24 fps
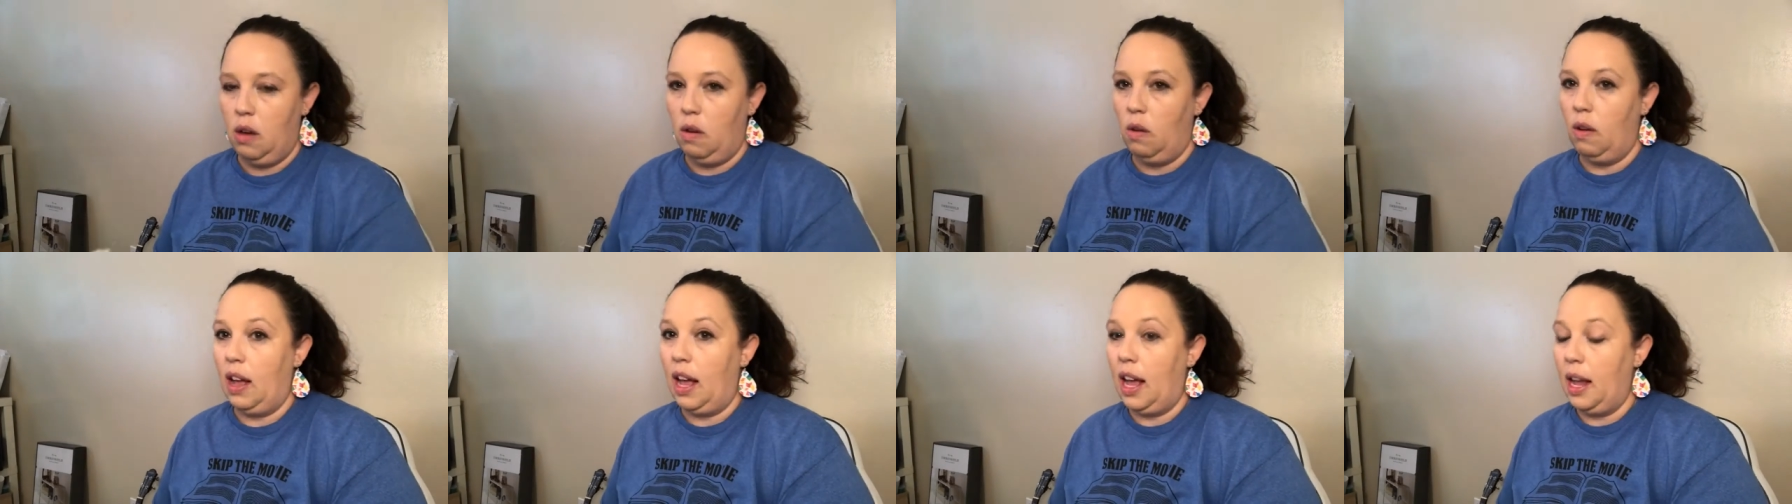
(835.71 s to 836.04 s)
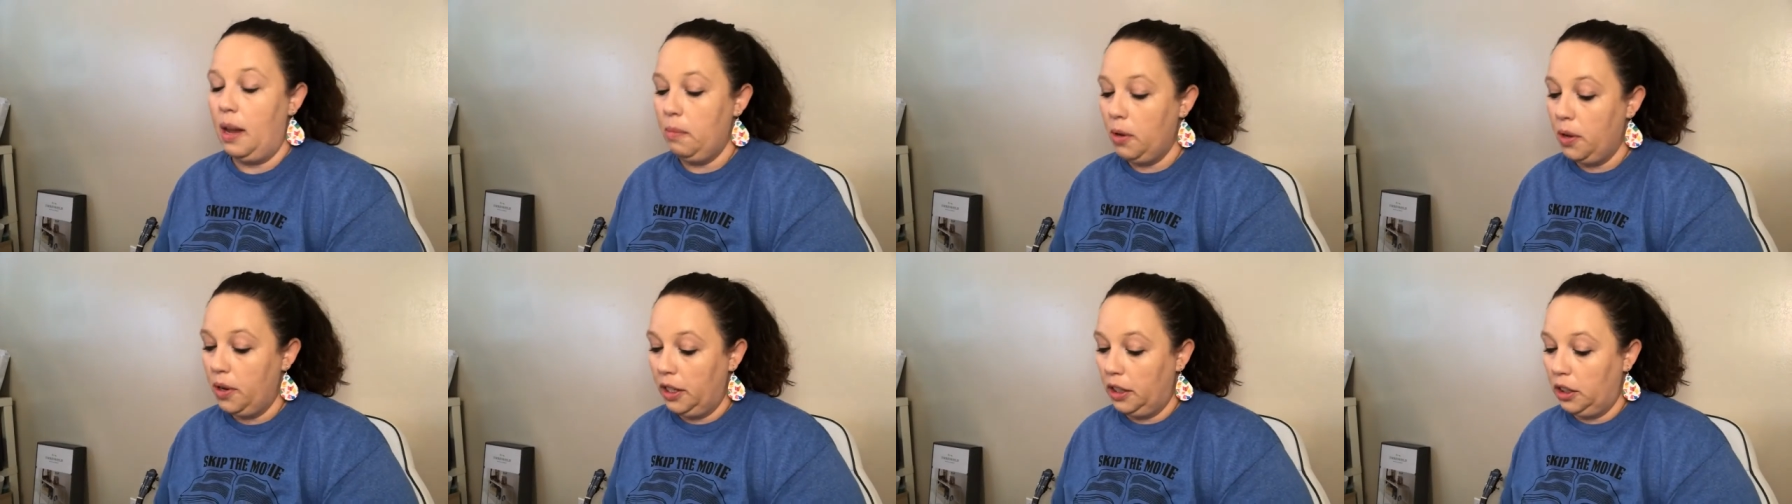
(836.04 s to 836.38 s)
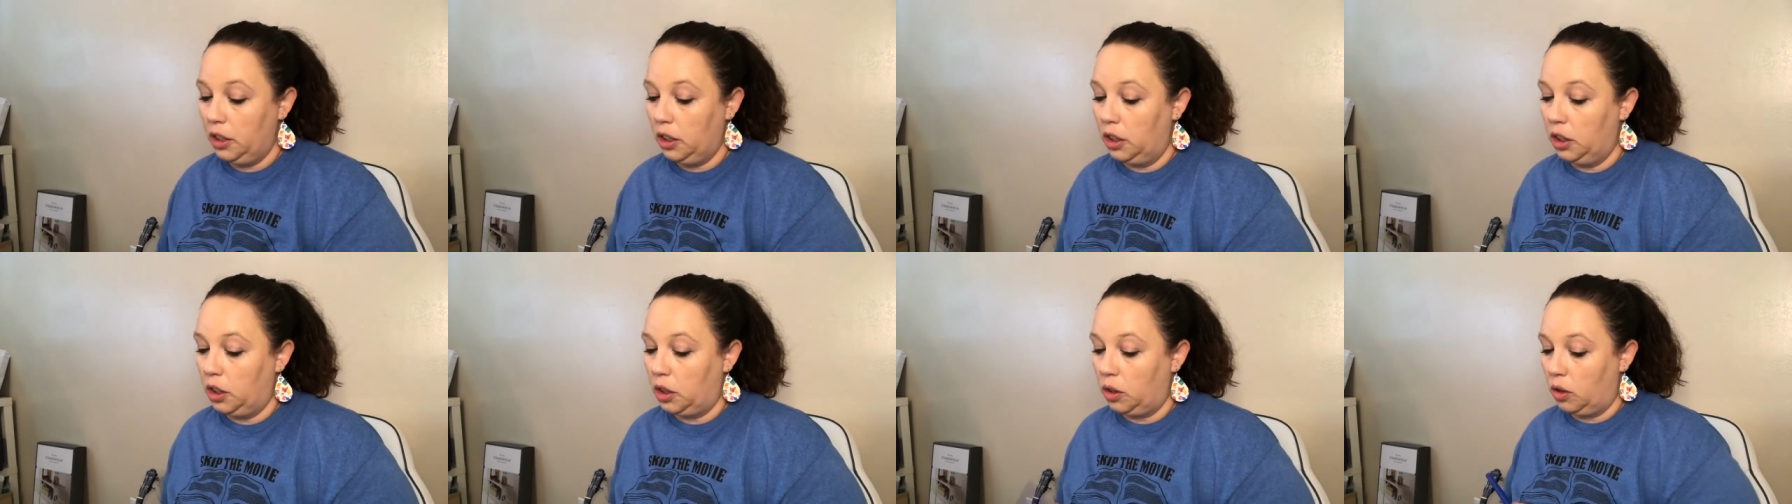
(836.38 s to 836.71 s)
Well, I'm going
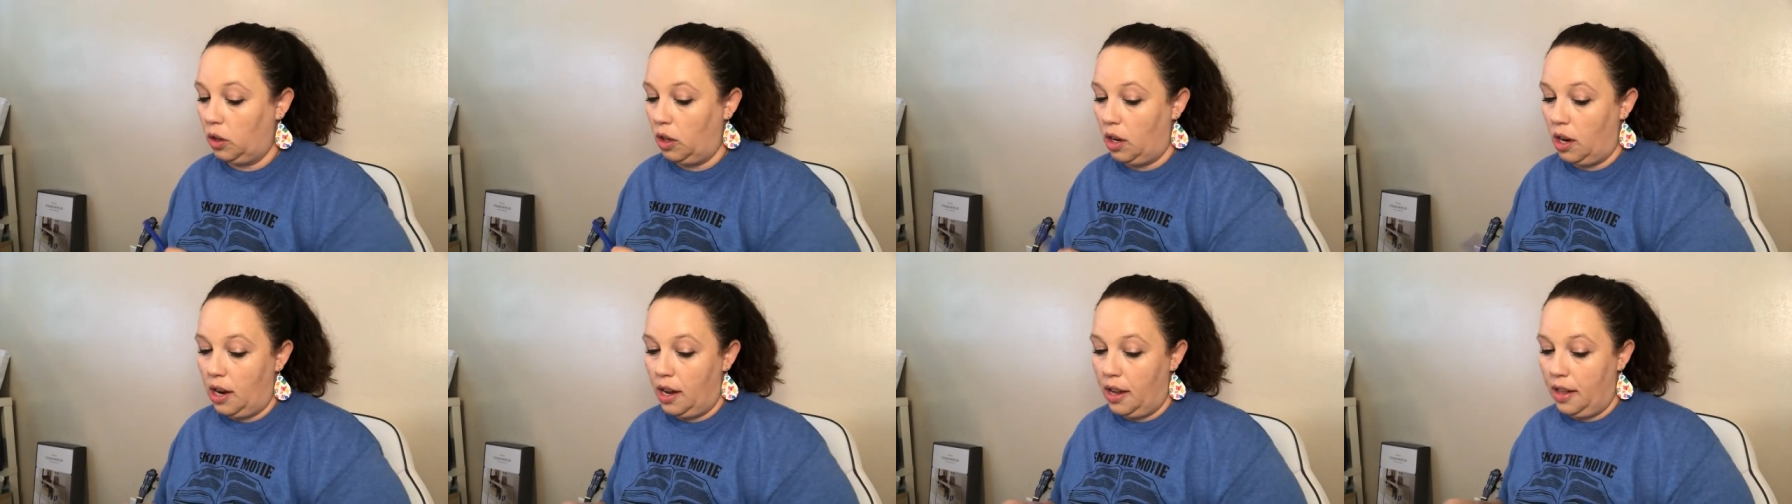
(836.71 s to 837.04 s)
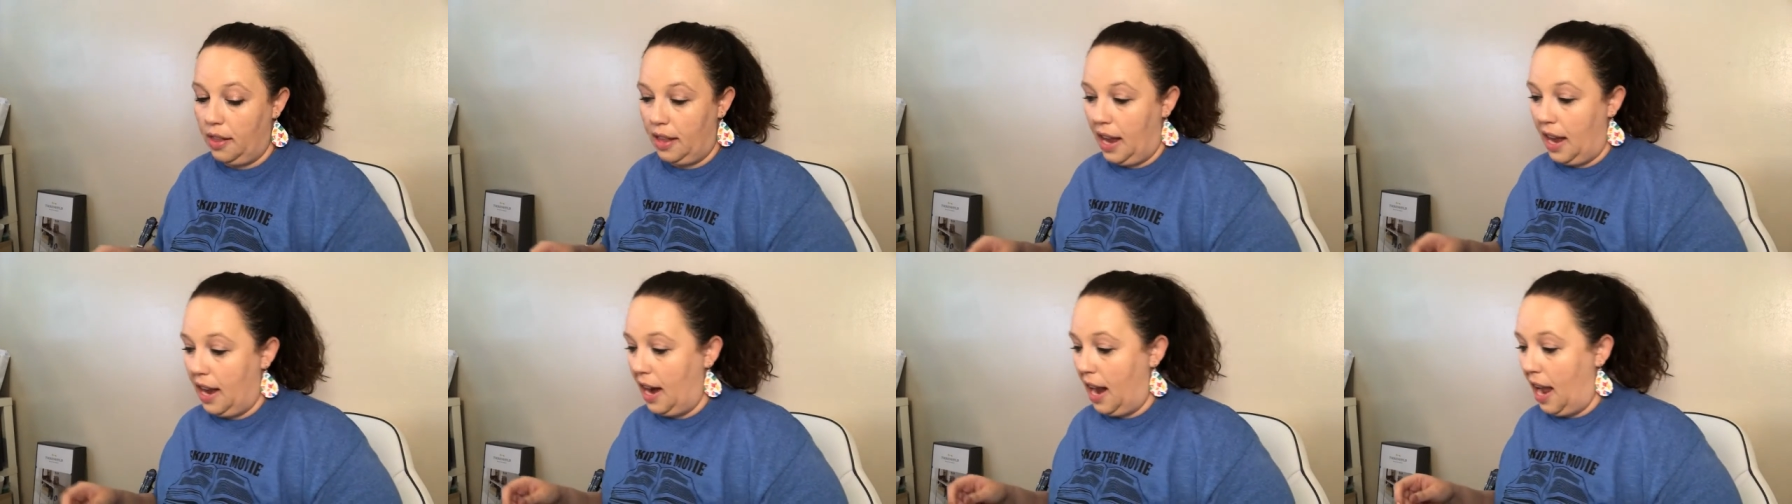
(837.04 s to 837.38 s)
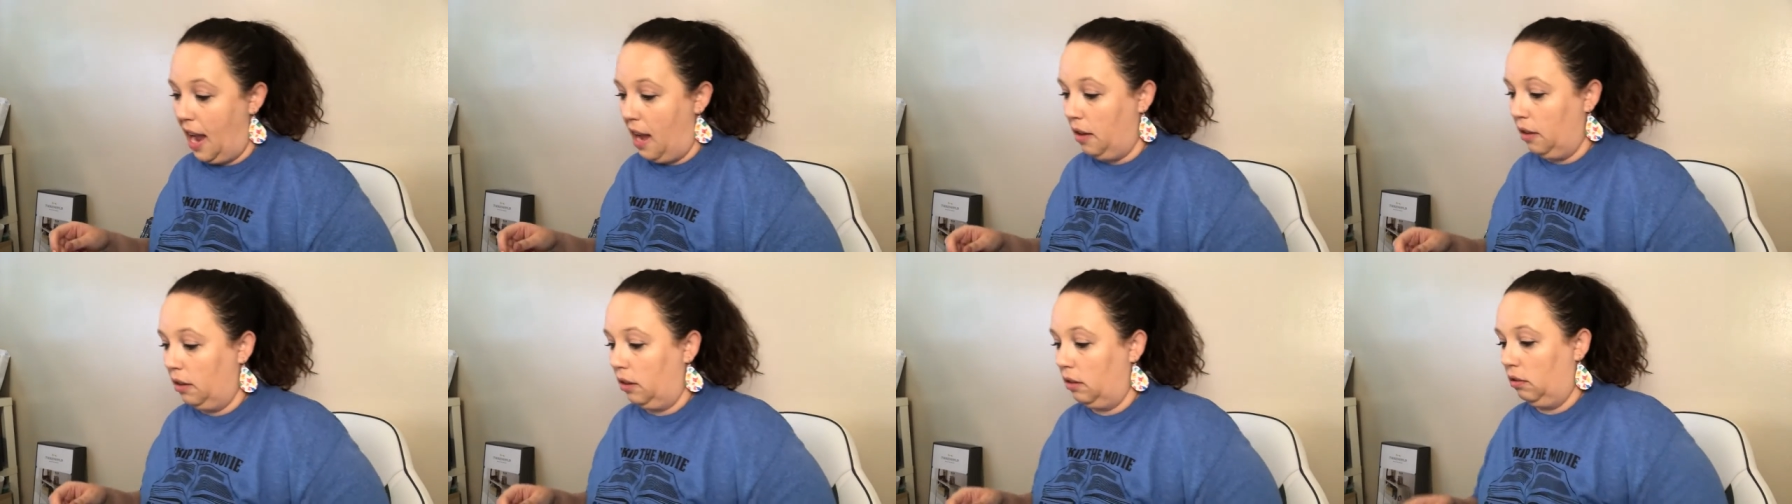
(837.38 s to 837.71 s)
to draw that
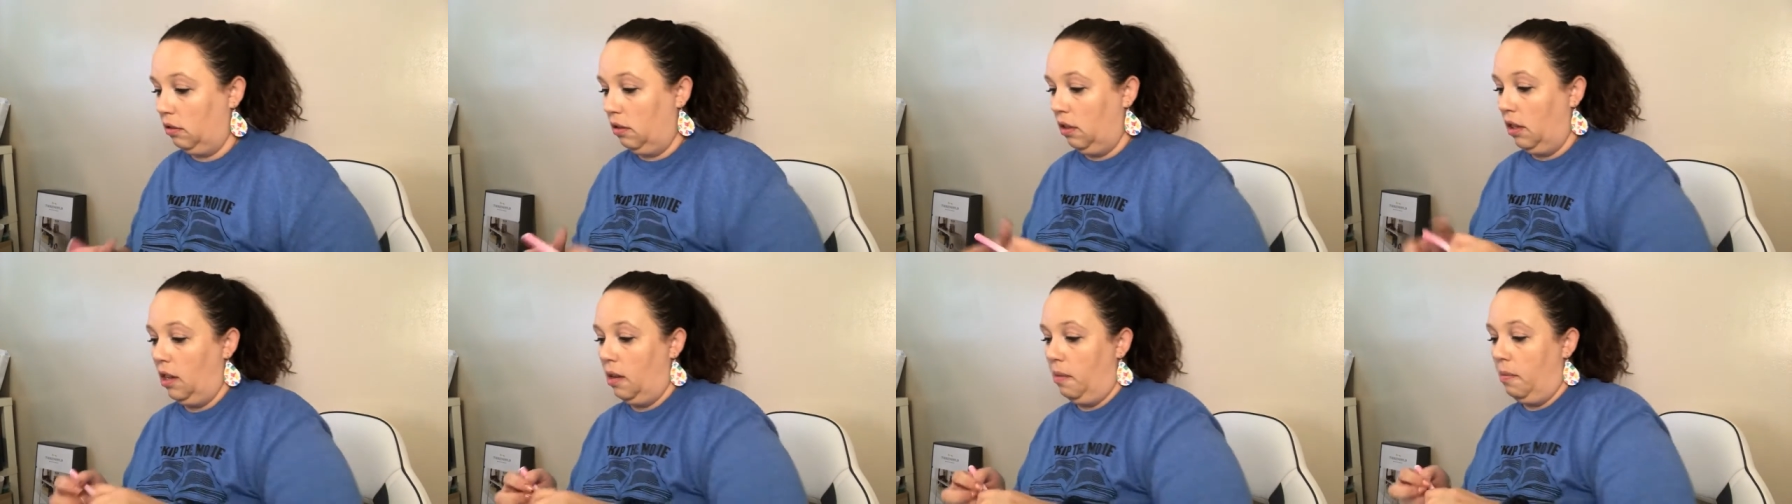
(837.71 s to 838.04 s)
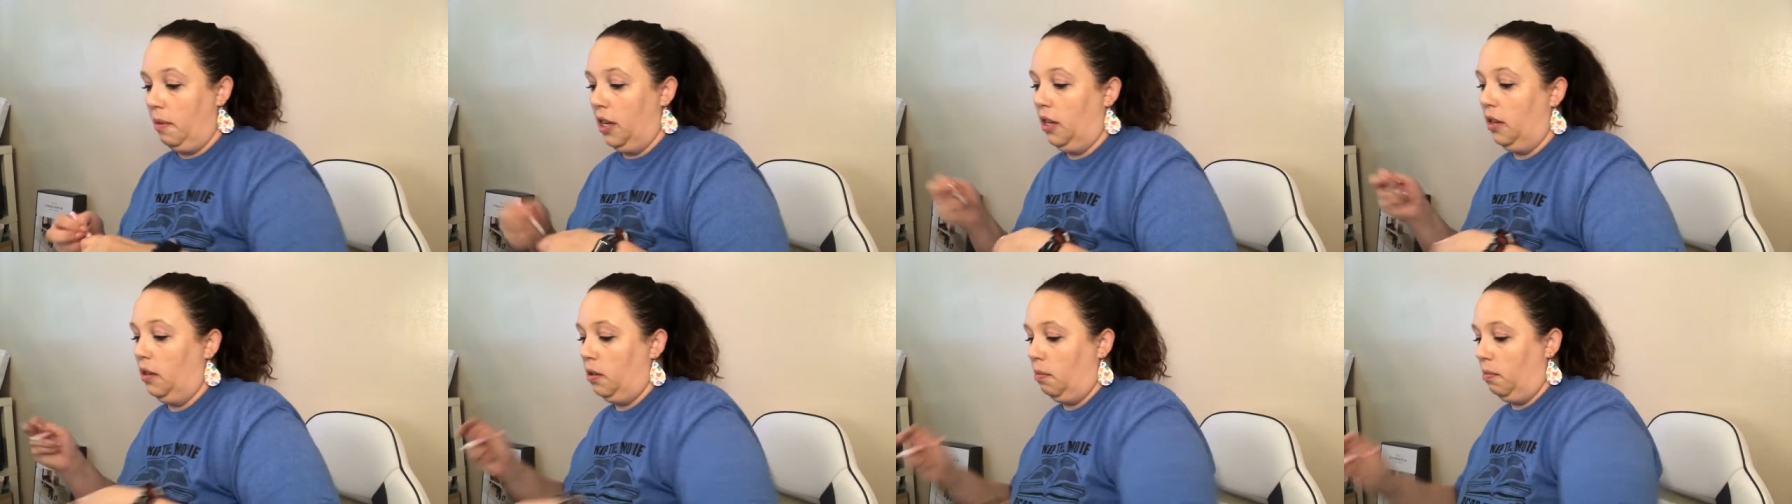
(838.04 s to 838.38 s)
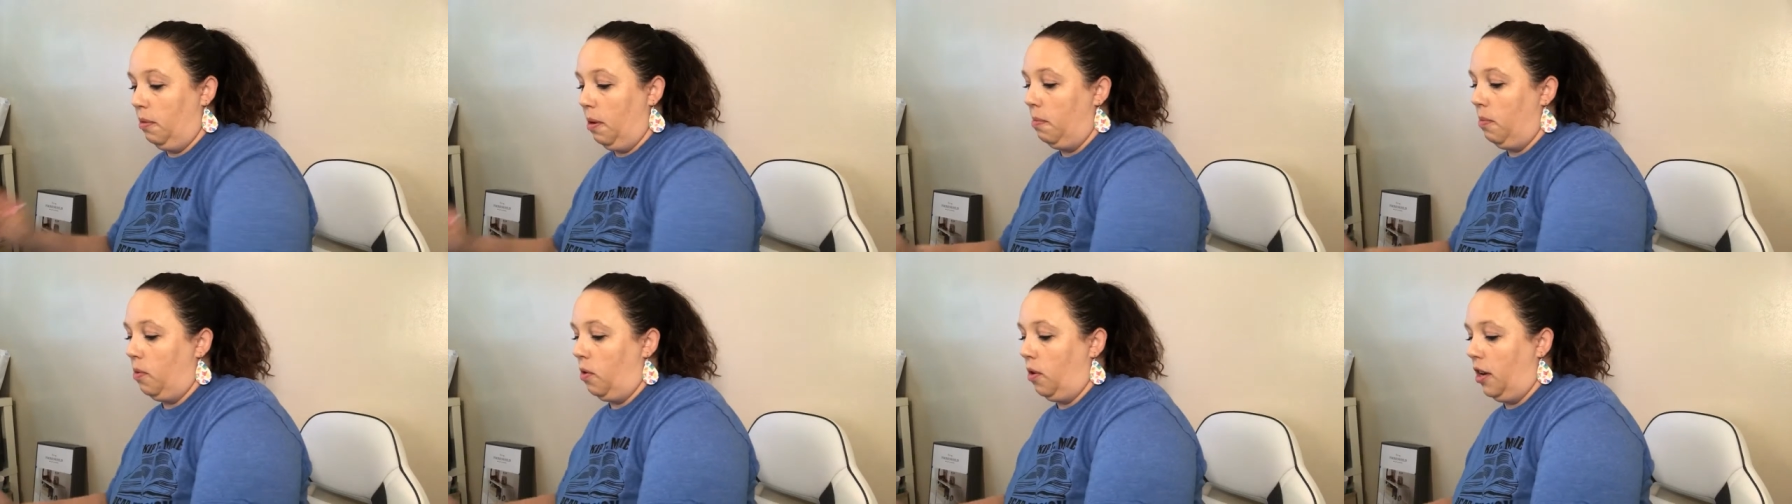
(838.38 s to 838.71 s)
out. I'm going to use
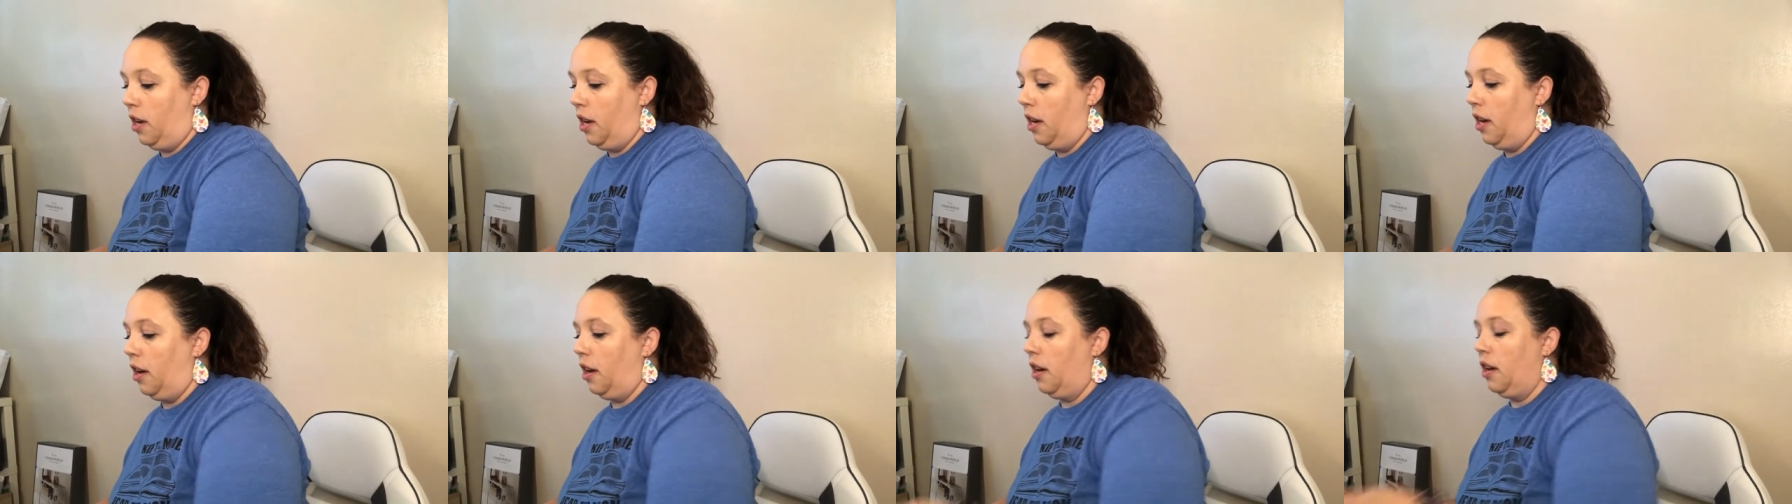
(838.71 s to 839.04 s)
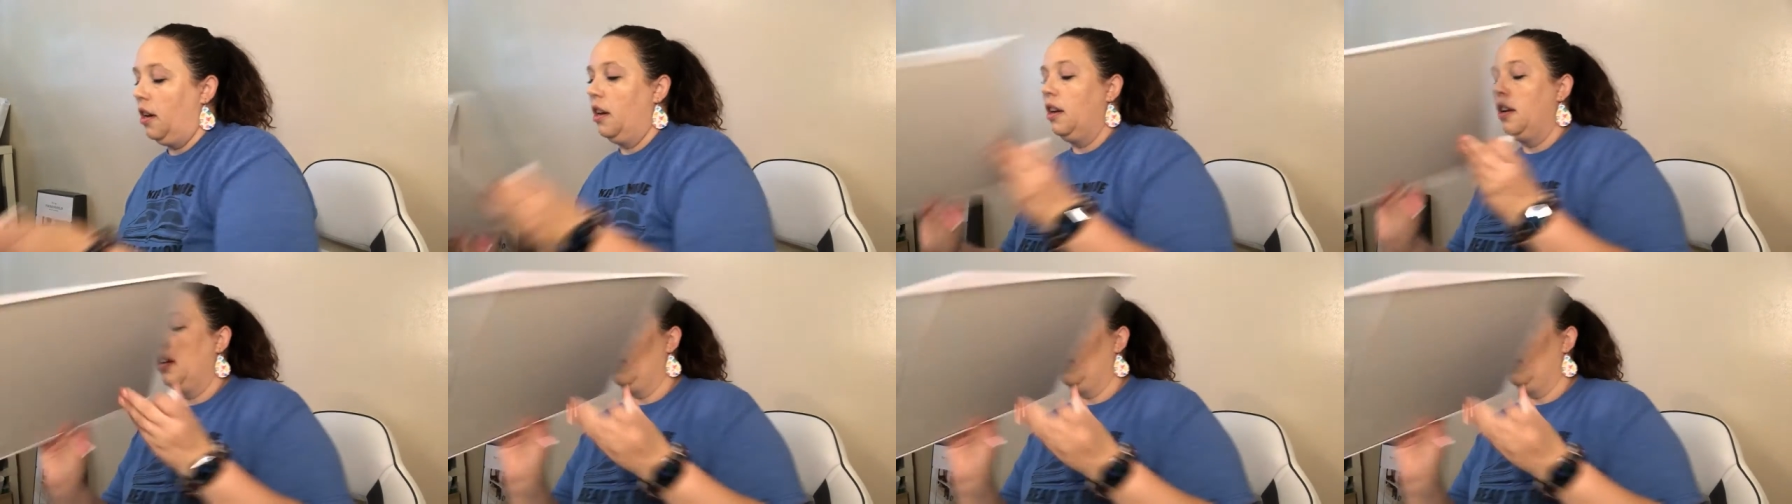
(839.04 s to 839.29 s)
my board here.